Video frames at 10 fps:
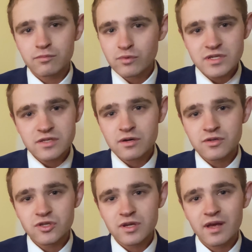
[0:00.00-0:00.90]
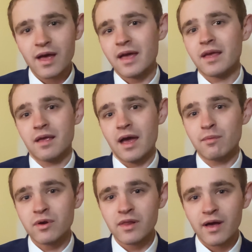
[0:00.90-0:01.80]
researched it, I, I
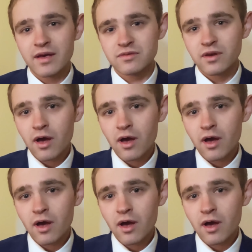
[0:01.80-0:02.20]
realized,